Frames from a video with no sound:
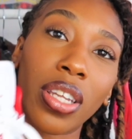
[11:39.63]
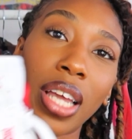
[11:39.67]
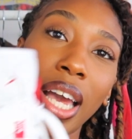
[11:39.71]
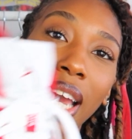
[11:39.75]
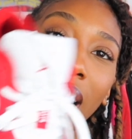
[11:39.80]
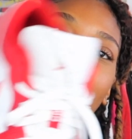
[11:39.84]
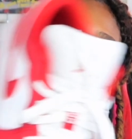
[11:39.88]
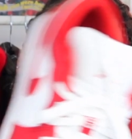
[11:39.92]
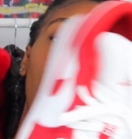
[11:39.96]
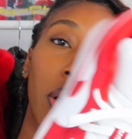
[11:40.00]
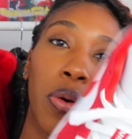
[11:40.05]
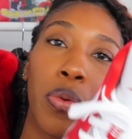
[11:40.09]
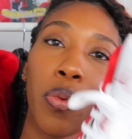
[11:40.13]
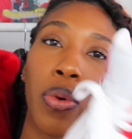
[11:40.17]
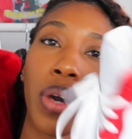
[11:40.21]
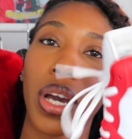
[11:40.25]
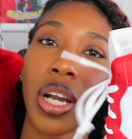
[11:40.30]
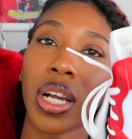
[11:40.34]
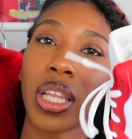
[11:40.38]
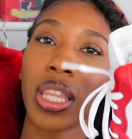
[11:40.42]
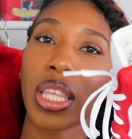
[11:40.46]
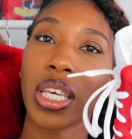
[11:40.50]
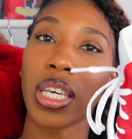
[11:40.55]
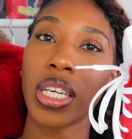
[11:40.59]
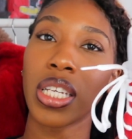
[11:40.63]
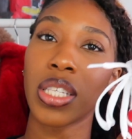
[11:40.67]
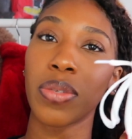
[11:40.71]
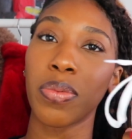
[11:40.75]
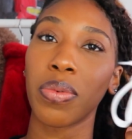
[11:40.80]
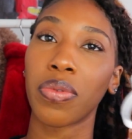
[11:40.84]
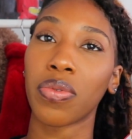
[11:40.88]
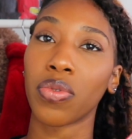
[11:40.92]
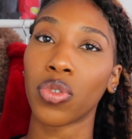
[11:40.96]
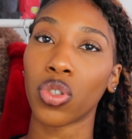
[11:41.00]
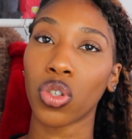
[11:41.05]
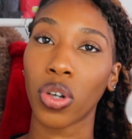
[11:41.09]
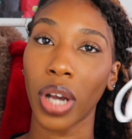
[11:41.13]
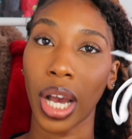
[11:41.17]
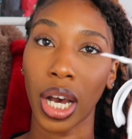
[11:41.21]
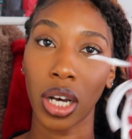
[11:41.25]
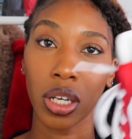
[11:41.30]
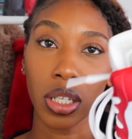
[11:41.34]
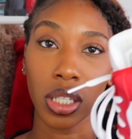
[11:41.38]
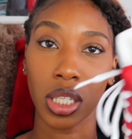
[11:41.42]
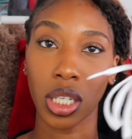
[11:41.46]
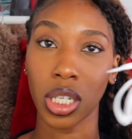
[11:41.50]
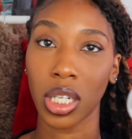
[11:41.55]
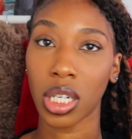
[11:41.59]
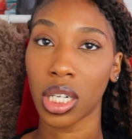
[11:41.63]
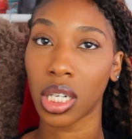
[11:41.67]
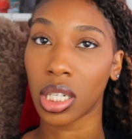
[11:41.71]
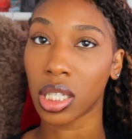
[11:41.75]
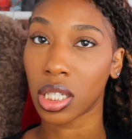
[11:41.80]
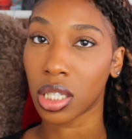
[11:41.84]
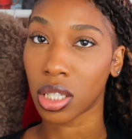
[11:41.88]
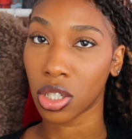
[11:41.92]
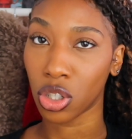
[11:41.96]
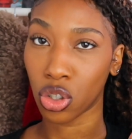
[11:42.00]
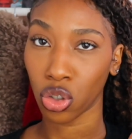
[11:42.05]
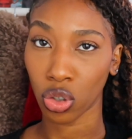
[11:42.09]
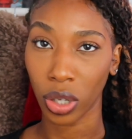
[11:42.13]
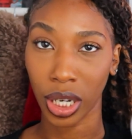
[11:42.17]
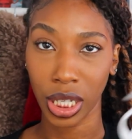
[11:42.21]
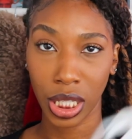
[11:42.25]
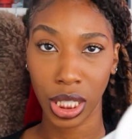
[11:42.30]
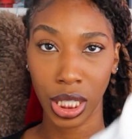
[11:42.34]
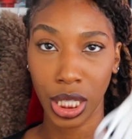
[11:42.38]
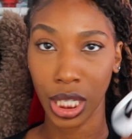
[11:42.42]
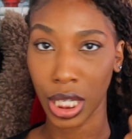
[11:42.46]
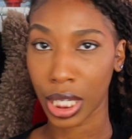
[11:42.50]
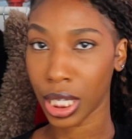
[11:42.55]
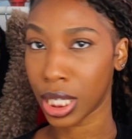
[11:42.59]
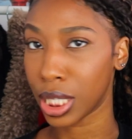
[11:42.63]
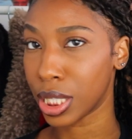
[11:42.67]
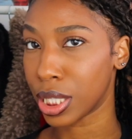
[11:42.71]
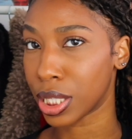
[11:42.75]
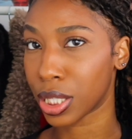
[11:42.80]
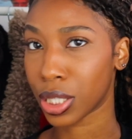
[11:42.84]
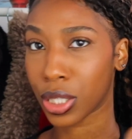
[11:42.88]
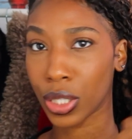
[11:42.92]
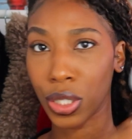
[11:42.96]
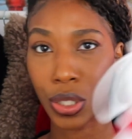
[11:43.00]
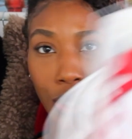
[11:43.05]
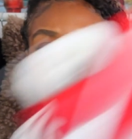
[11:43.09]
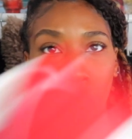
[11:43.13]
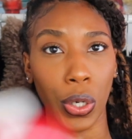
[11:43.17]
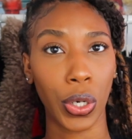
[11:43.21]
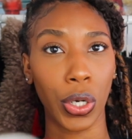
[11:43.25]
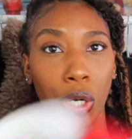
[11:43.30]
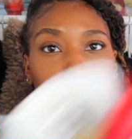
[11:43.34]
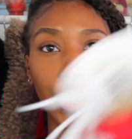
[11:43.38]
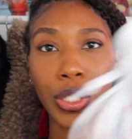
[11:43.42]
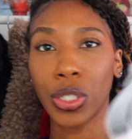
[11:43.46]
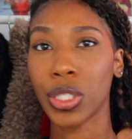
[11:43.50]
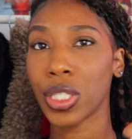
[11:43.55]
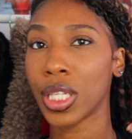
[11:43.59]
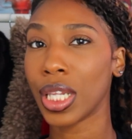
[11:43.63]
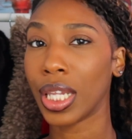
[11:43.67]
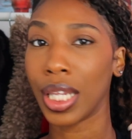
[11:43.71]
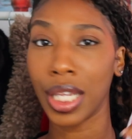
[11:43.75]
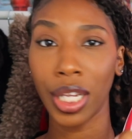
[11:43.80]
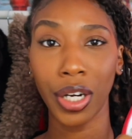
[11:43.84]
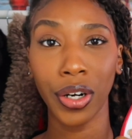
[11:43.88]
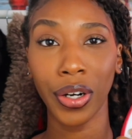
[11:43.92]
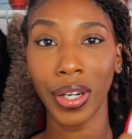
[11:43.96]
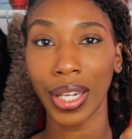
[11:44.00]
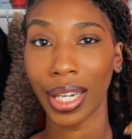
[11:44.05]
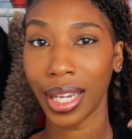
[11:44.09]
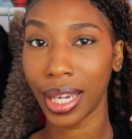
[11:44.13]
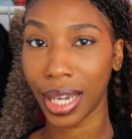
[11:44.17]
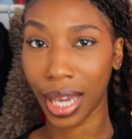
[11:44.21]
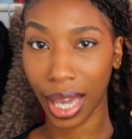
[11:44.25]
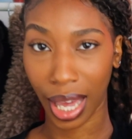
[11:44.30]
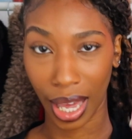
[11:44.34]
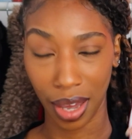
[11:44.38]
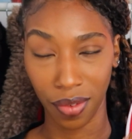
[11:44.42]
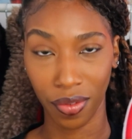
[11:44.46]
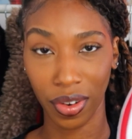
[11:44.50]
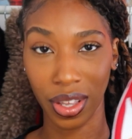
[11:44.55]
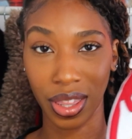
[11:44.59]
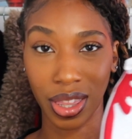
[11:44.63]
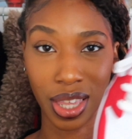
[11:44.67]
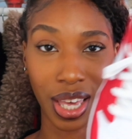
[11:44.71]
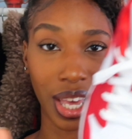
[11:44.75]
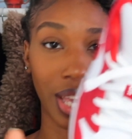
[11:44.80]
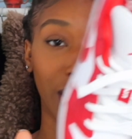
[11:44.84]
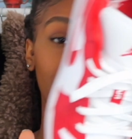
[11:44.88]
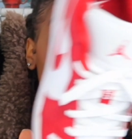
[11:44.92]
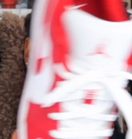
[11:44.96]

Like I wear these with trousers, dresses, skirts, literally everything.